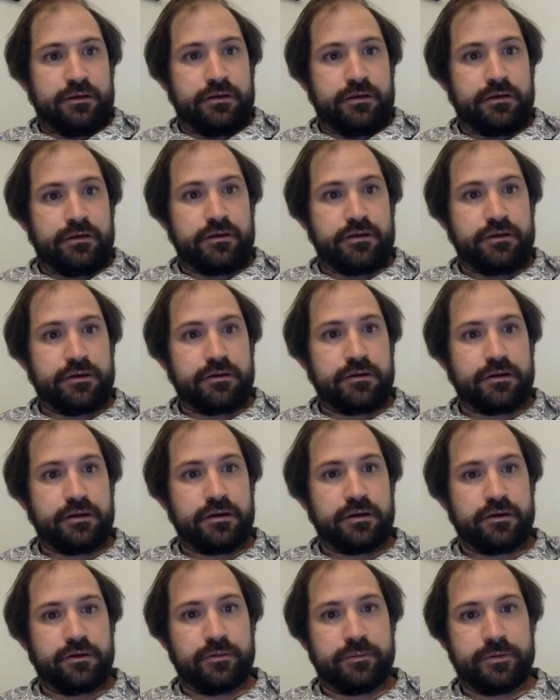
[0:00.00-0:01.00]
All
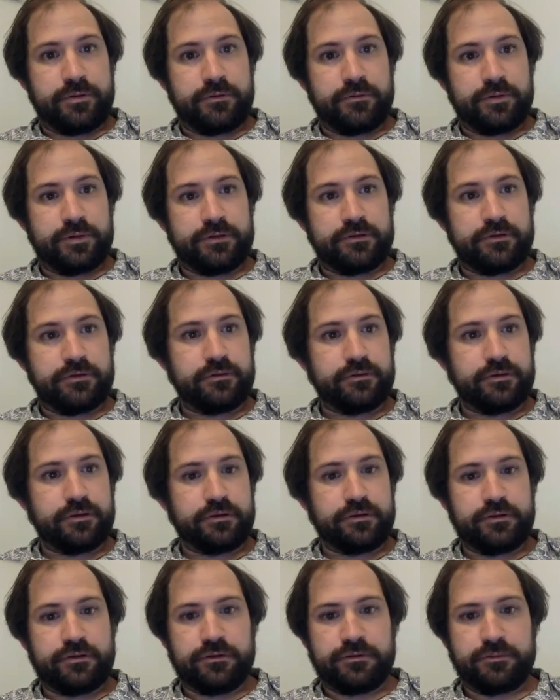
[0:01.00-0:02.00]
right, open reason. No, not
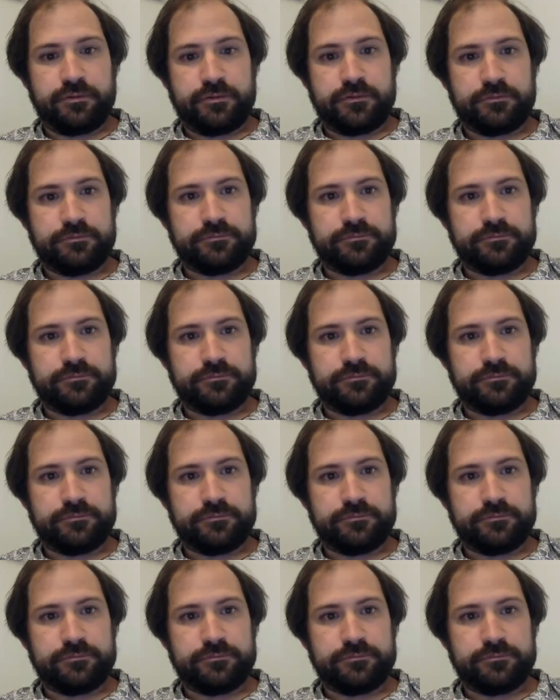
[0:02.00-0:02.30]
this one.